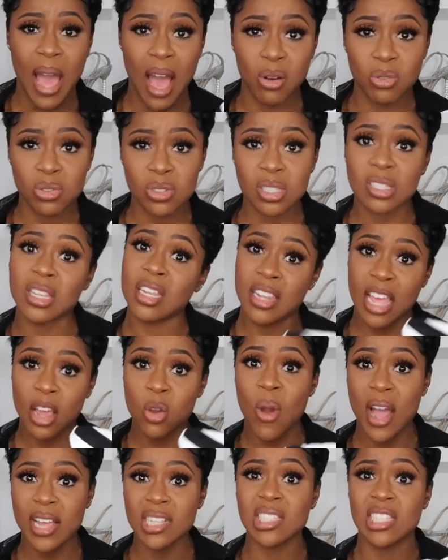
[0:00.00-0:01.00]
pounds so they're
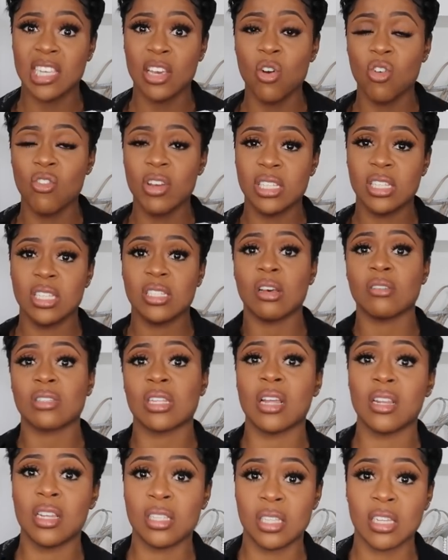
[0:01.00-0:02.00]
quite dear already so i was
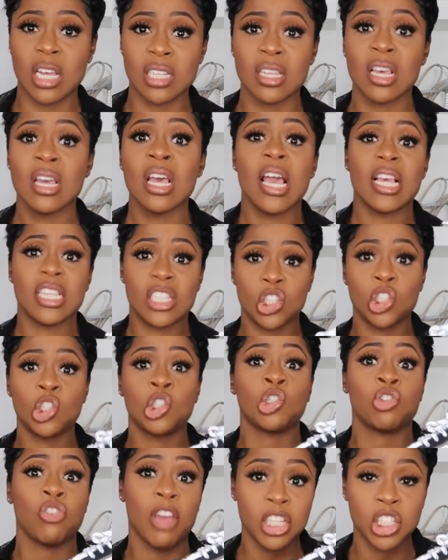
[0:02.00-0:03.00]
like listen that's it's a
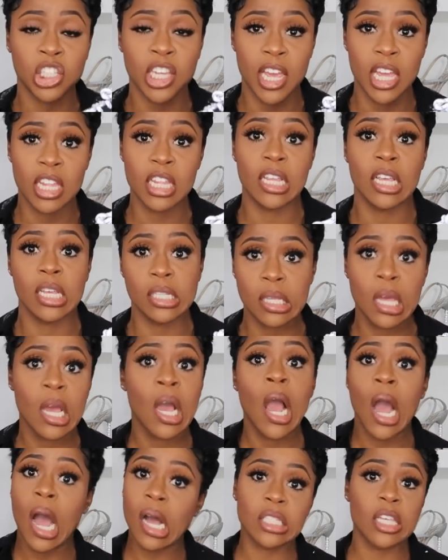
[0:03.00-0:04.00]
stretch getting these
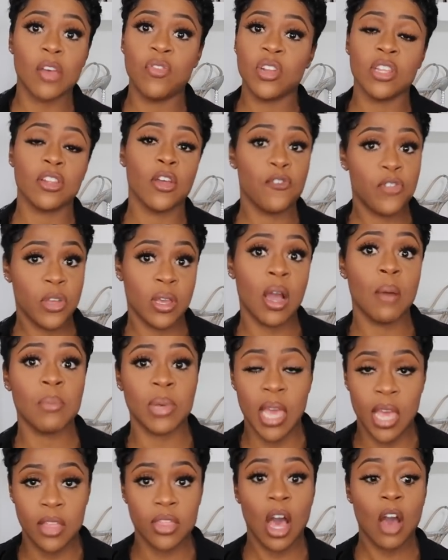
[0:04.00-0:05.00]
i definitely don't think i'm
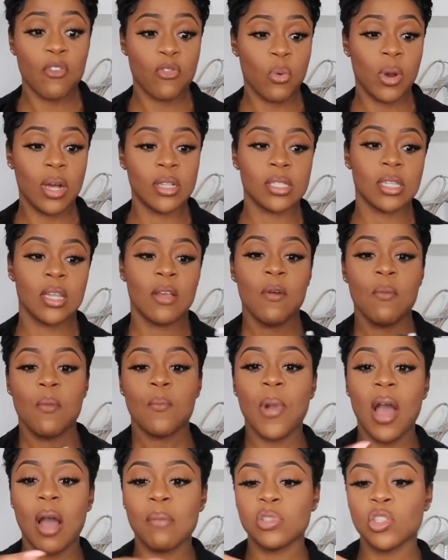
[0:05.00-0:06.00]
getting the other ones
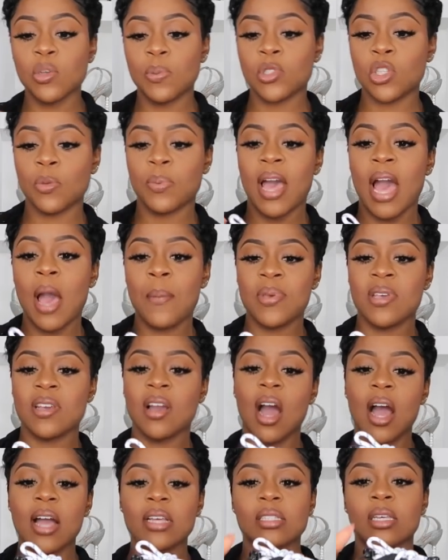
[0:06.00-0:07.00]
but i'm super duper happy
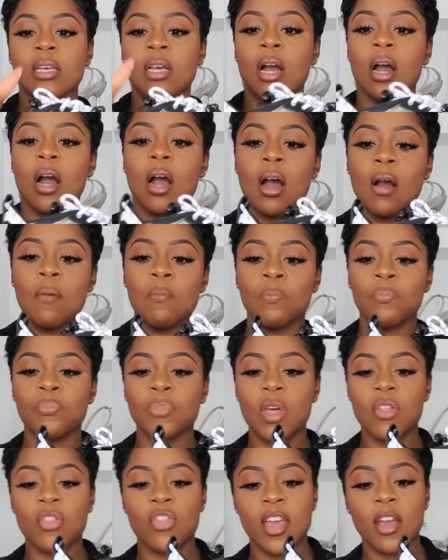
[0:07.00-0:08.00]
guys um
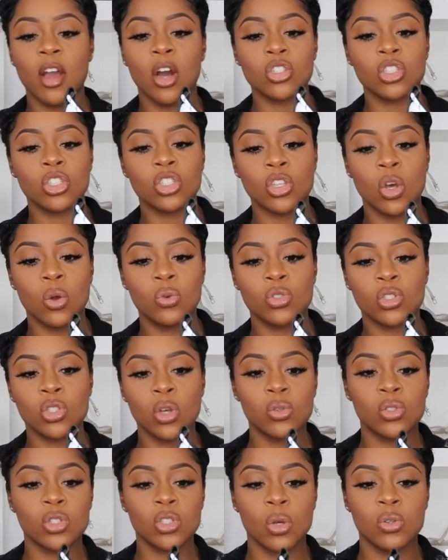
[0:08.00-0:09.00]
they are so
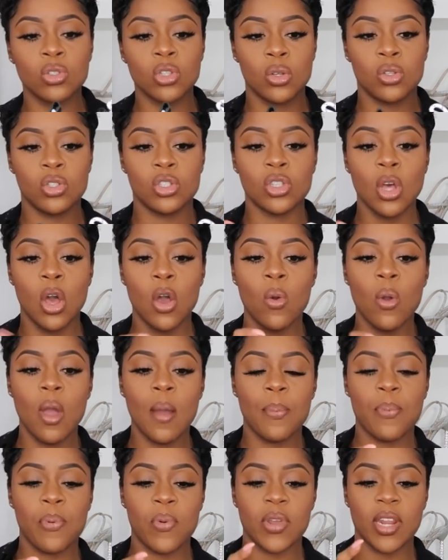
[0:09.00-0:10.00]
so so so so
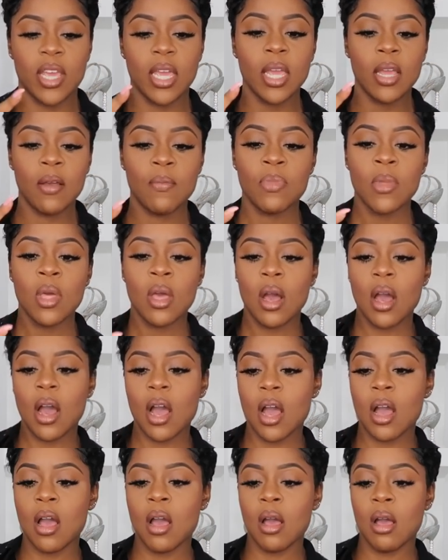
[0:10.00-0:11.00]
pretty
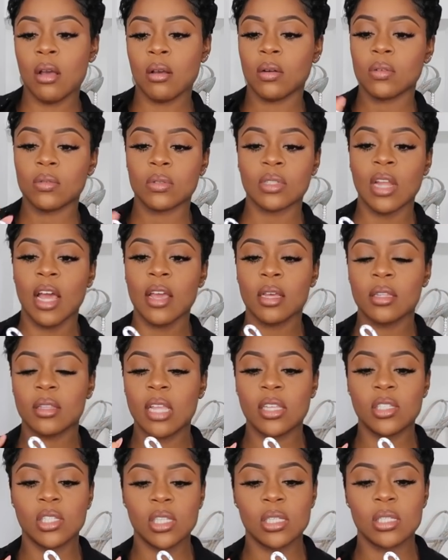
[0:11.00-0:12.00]
uh like
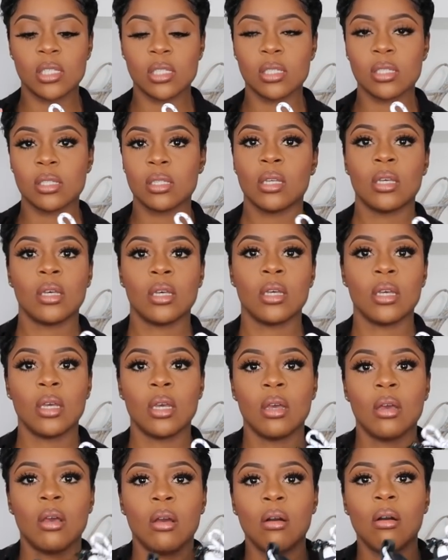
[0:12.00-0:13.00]
they just
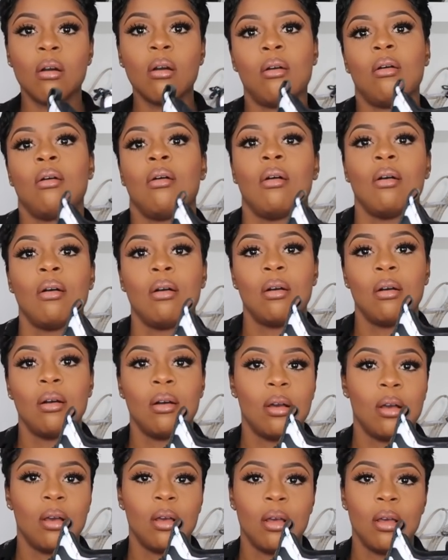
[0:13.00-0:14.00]
oh
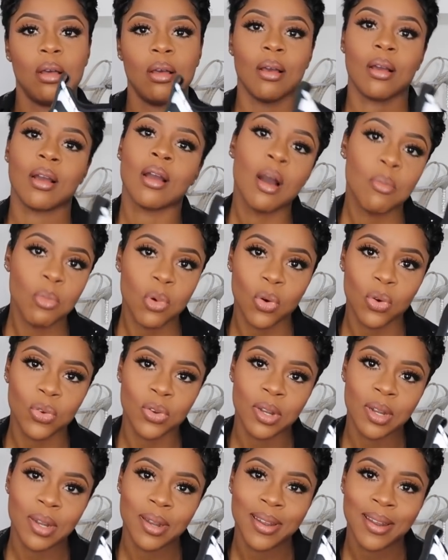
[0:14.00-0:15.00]
come
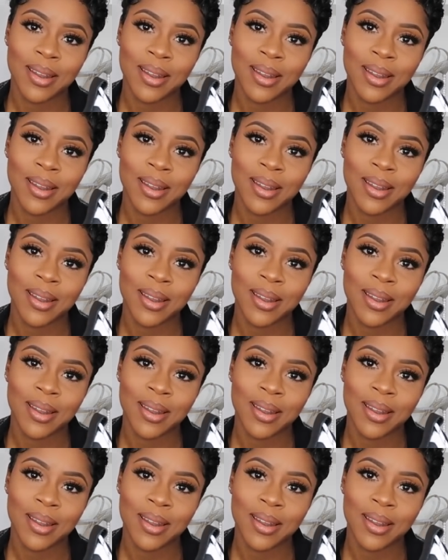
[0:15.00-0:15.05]
on